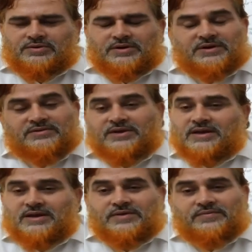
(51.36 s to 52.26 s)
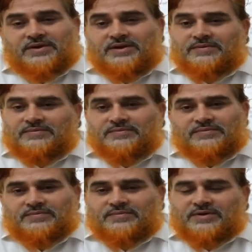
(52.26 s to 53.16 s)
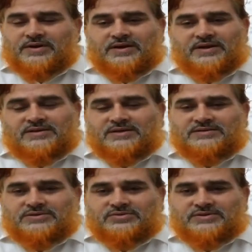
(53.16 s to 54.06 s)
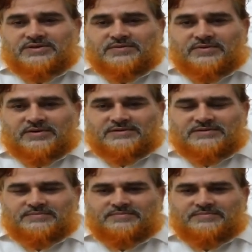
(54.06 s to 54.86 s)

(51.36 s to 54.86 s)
It is really very dangerous situation for us.